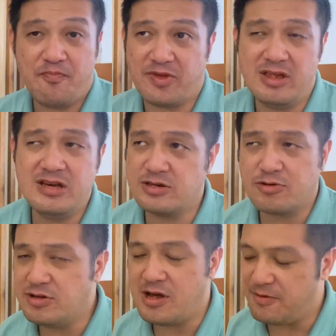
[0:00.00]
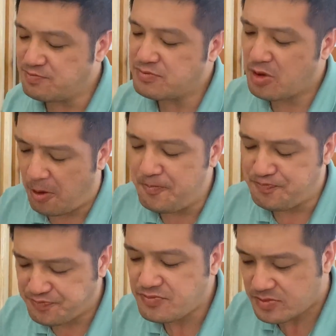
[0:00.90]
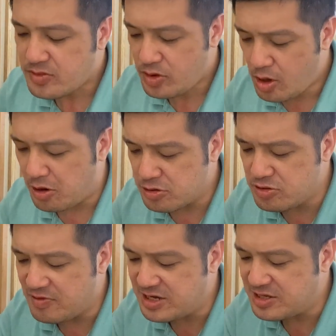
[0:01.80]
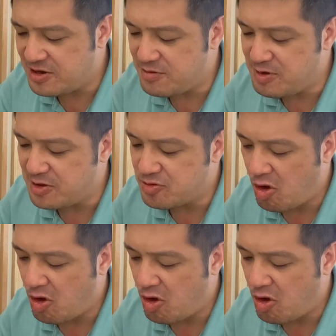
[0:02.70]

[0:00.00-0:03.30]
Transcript: This is good now. Good vegetarian meal.